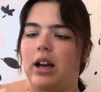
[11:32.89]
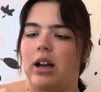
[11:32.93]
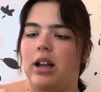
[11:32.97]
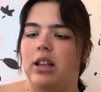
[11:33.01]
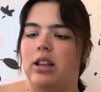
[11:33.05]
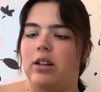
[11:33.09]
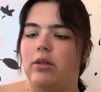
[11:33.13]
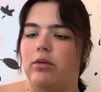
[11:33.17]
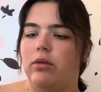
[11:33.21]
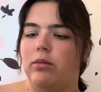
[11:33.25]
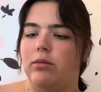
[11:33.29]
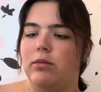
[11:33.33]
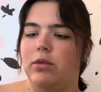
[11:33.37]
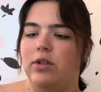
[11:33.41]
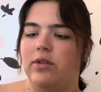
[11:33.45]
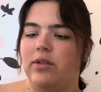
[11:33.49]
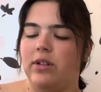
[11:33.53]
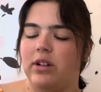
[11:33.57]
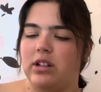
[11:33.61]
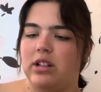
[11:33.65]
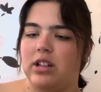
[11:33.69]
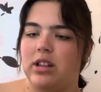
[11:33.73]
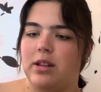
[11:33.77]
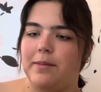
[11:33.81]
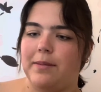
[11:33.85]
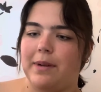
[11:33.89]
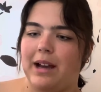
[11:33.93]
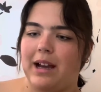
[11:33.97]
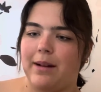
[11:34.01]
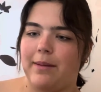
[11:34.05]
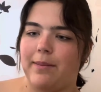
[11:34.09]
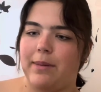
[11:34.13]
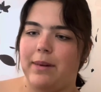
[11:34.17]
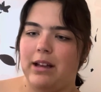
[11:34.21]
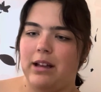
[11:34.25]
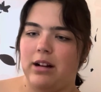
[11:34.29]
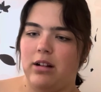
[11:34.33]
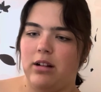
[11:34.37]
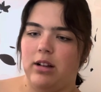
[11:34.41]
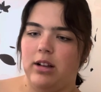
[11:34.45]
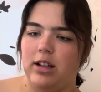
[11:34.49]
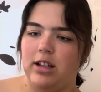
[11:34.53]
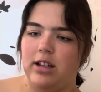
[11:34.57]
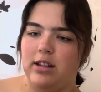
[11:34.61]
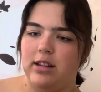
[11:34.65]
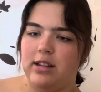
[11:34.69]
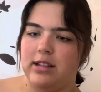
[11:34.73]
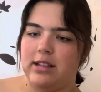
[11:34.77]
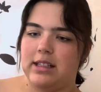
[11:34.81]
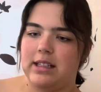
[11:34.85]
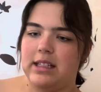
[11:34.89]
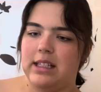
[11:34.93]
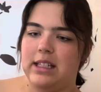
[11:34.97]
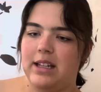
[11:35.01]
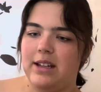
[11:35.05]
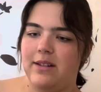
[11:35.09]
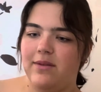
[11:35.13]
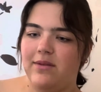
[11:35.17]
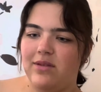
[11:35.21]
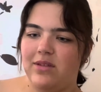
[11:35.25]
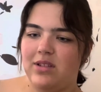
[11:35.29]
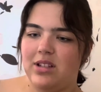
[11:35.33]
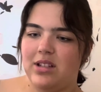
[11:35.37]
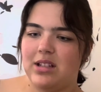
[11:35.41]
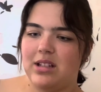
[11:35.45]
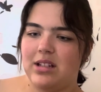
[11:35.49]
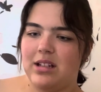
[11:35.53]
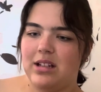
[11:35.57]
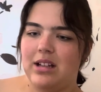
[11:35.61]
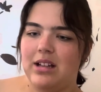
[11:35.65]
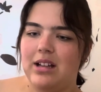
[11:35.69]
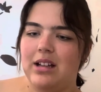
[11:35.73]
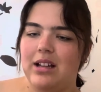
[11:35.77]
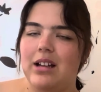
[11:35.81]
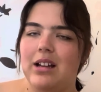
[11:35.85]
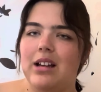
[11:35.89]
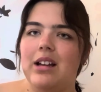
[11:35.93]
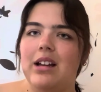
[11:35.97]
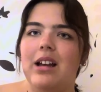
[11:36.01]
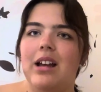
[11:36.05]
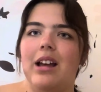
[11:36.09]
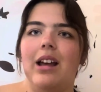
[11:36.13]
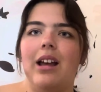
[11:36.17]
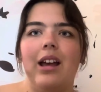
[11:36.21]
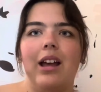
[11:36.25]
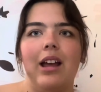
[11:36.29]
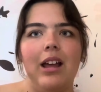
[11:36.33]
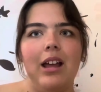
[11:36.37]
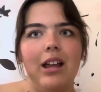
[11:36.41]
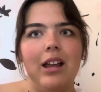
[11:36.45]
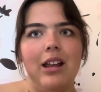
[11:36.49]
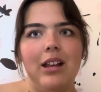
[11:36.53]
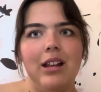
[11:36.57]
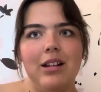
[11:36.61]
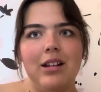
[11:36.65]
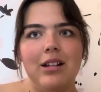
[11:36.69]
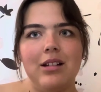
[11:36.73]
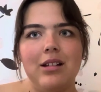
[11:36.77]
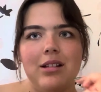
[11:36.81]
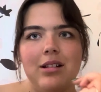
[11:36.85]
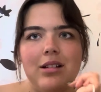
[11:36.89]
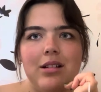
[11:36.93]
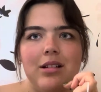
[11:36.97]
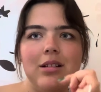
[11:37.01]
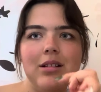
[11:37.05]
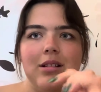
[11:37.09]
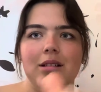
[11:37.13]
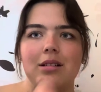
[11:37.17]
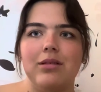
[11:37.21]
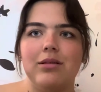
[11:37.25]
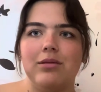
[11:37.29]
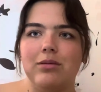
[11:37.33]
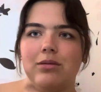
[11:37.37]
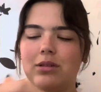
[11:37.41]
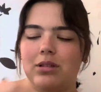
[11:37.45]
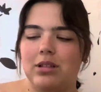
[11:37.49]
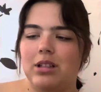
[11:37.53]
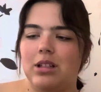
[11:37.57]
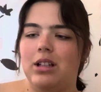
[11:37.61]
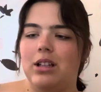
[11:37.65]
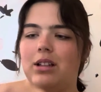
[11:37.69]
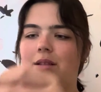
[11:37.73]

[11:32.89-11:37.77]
and then we'll move on to the back panel and to the sleeves, and we'll see.